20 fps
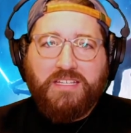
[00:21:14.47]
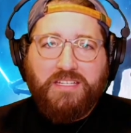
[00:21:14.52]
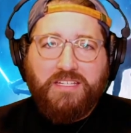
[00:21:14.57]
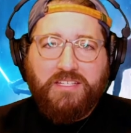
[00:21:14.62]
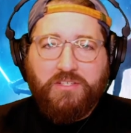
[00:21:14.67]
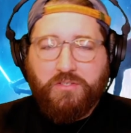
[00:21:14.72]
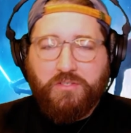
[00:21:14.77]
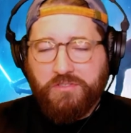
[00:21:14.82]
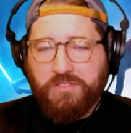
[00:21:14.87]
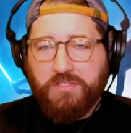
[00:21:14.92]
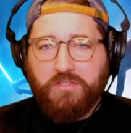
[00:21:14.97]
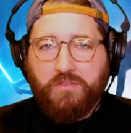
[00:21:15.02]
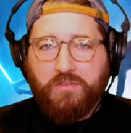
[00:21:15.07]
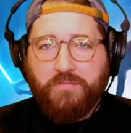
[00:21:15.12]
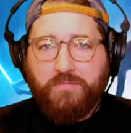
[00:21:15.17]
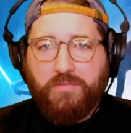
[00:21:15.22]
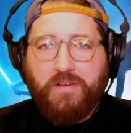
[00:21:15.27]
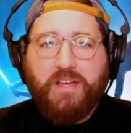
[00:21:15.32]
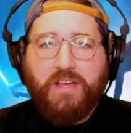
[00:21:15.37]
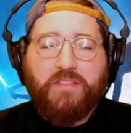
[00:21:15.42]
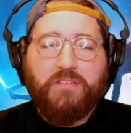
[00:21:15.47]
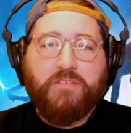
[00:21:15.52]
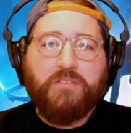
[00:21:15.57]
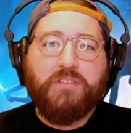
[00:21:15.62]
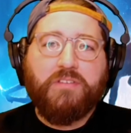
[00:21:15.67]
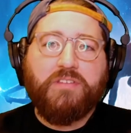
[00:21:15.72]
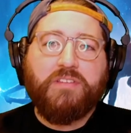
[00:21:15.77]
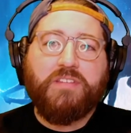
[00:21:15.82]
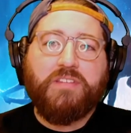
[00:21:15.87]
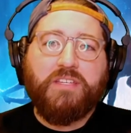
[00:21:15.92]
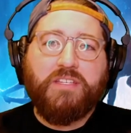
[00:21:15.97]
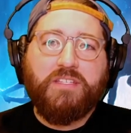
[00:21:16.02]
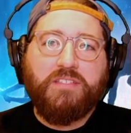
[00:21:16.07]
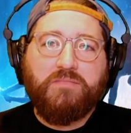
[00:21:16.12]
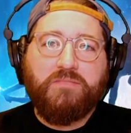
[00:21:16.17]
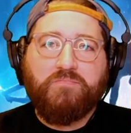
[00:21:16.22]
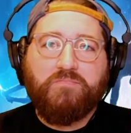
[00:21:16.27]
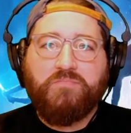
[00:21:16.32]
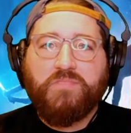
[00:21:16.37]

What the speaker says: kills his own father, and